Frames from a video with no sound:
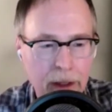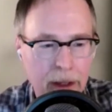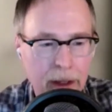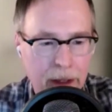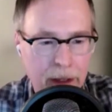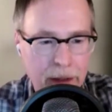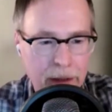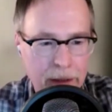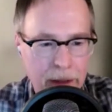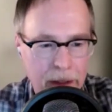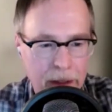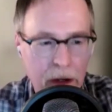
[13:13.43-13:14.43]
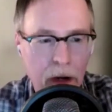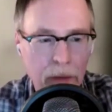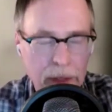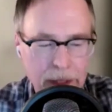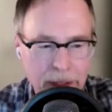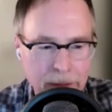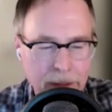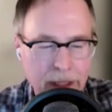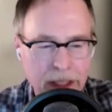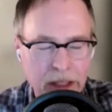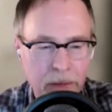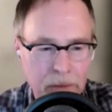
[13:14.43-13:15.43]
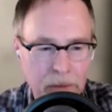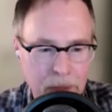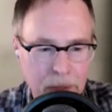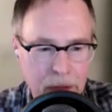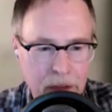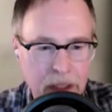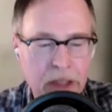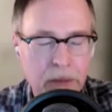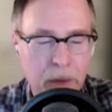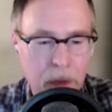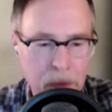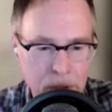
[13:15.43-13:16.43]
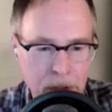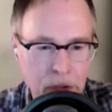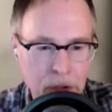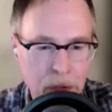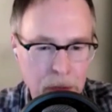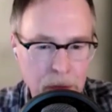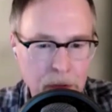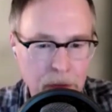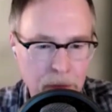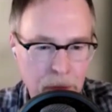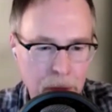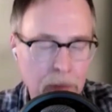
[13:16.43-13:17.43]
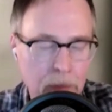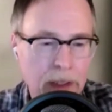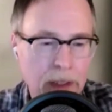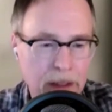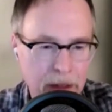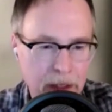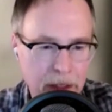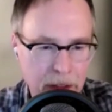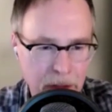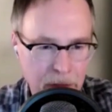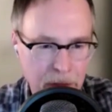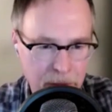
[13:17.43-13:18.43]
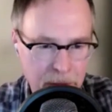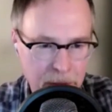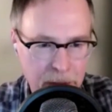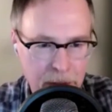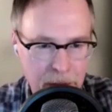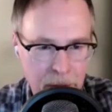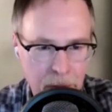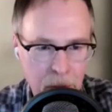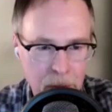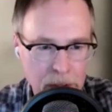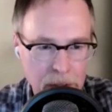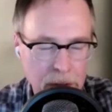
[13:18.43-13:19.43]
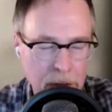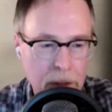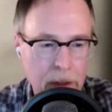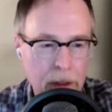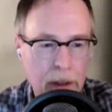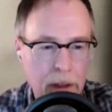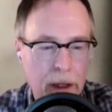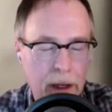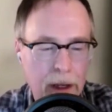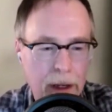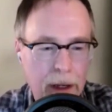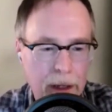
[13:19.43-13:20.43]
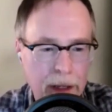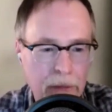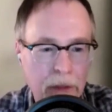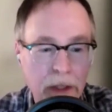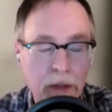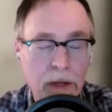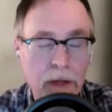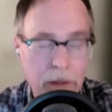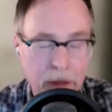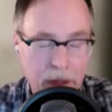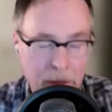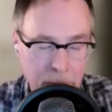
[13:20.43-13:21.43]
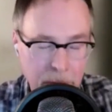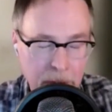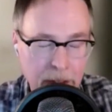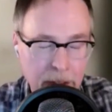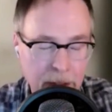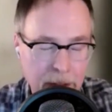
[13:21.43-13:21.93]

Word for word: and uh, not really, ex- you know, expose the truth of what we're really thinking or feeling in a moment. Uh, and we can do that with everybody.